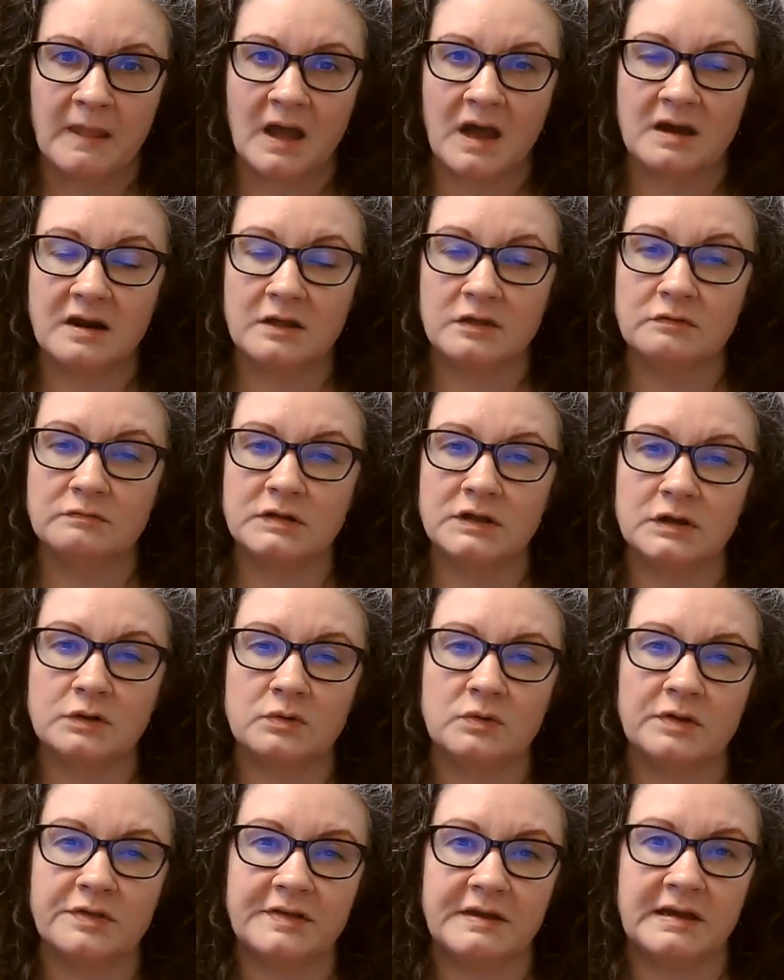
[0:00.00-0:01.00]
Another really
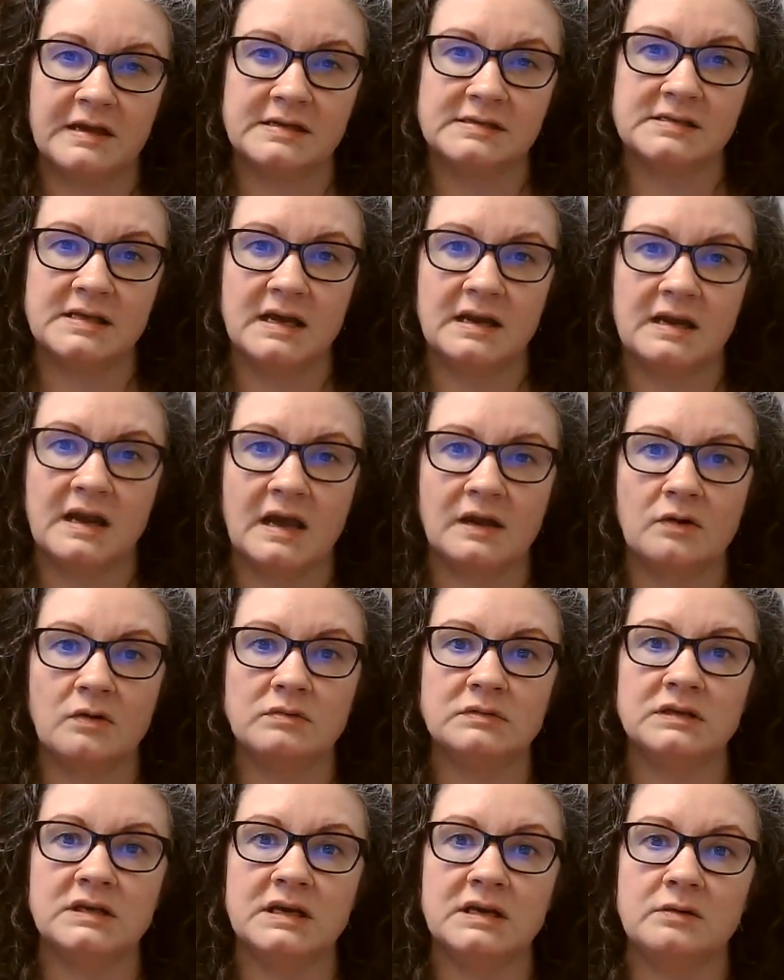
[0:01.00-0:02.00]
cool thing is that not
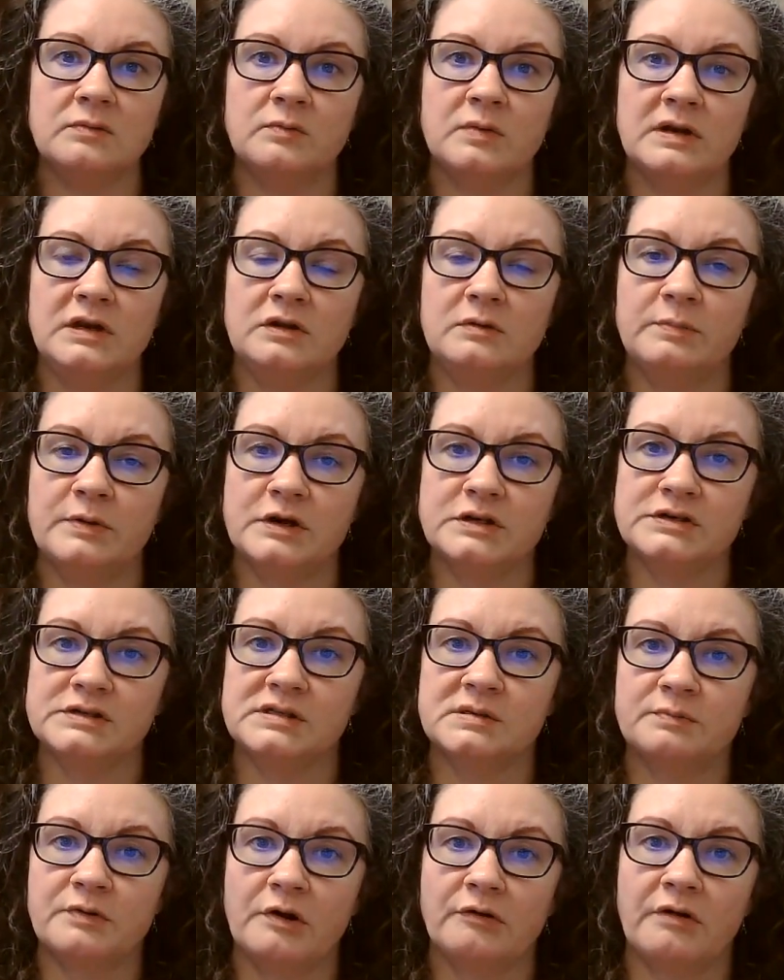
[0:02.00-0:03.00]
only when you purchase
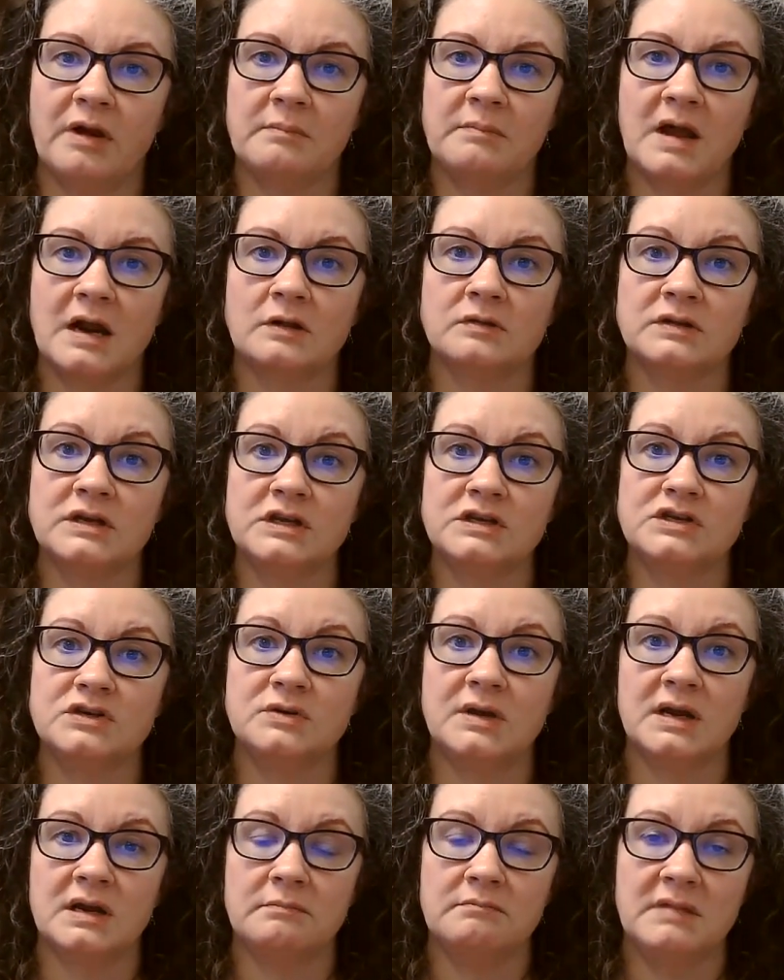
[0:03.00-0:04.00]
the program, not only do
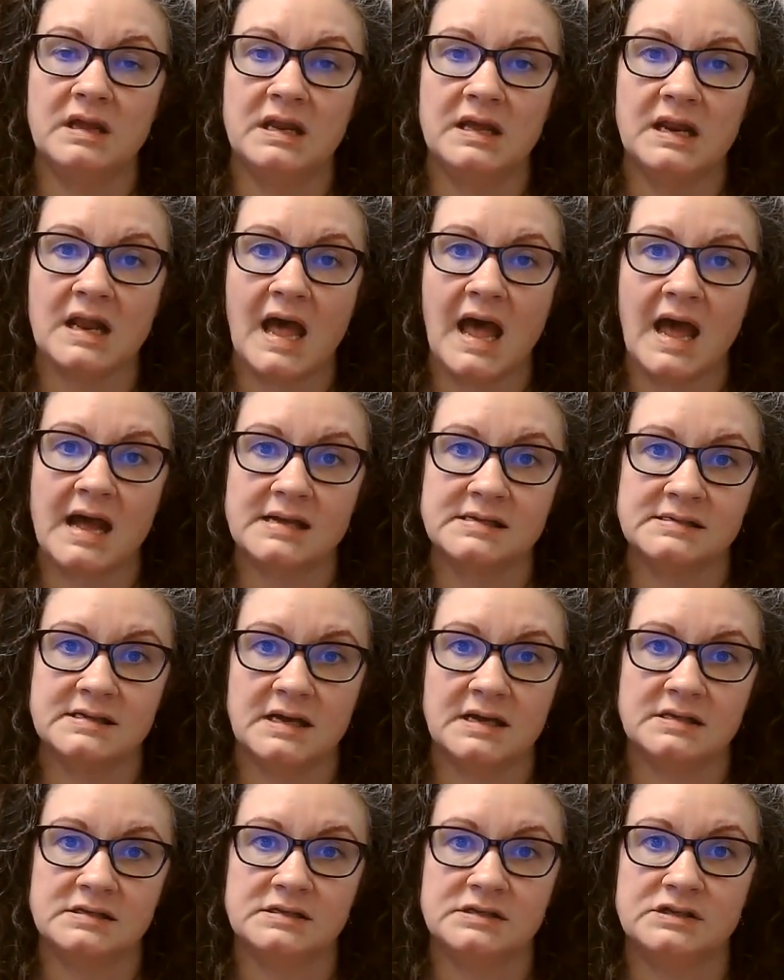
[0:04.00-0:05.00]
you get immediate
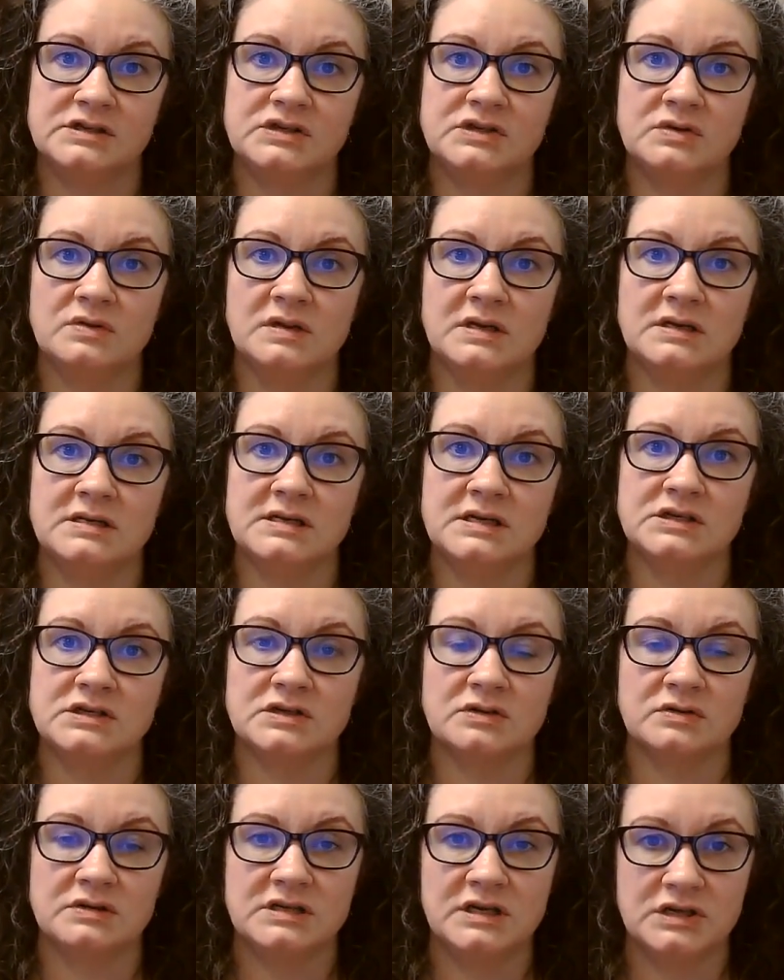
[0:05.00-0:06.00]
access to the
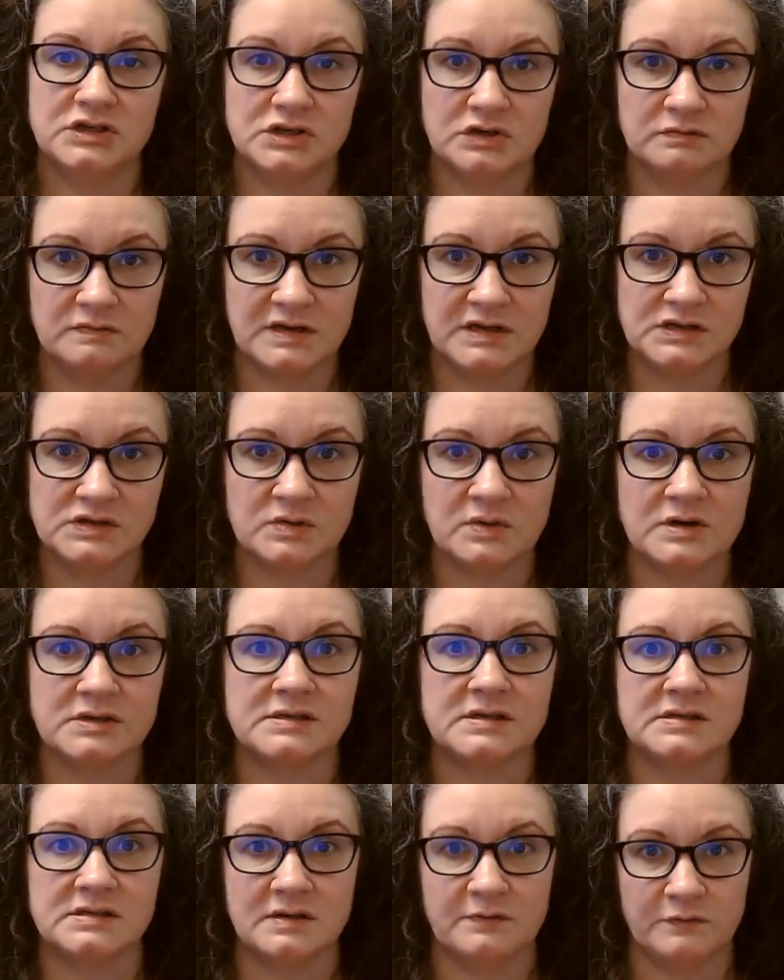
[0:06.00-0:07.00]
digital teacher
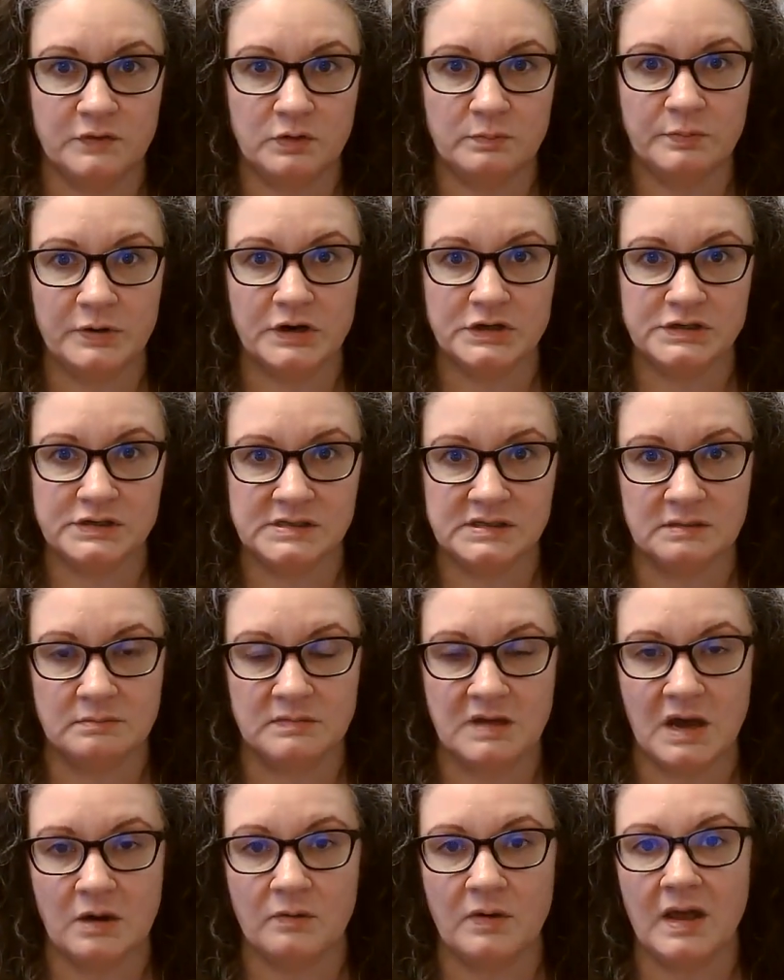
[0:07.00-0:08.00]
resources if you purchase
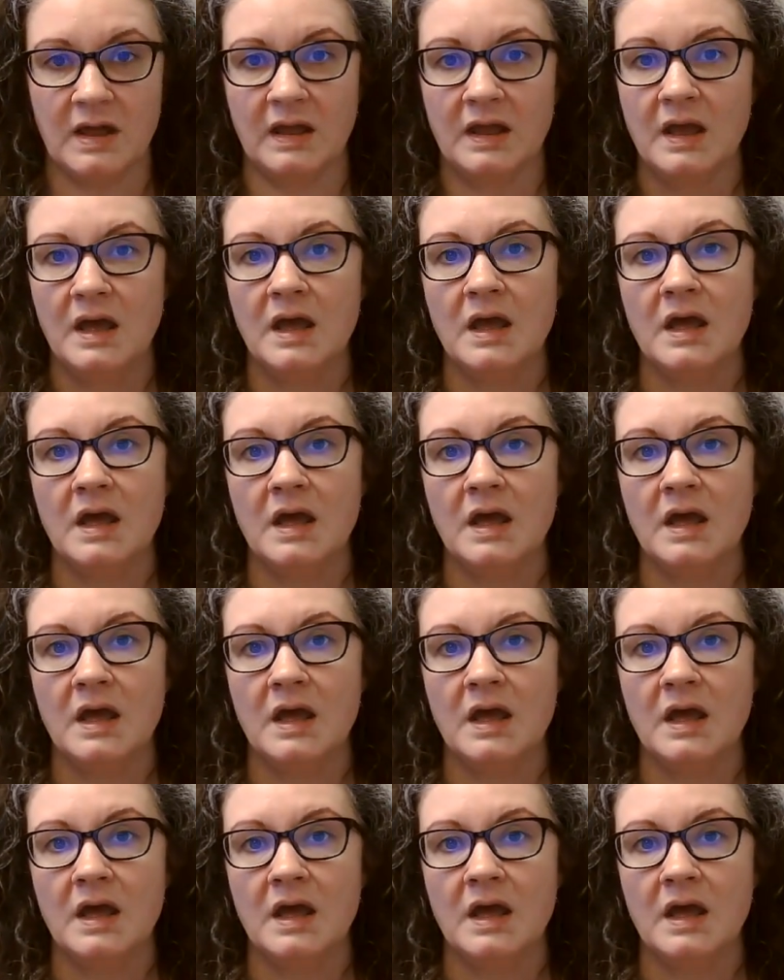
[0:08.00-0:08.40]
them that way,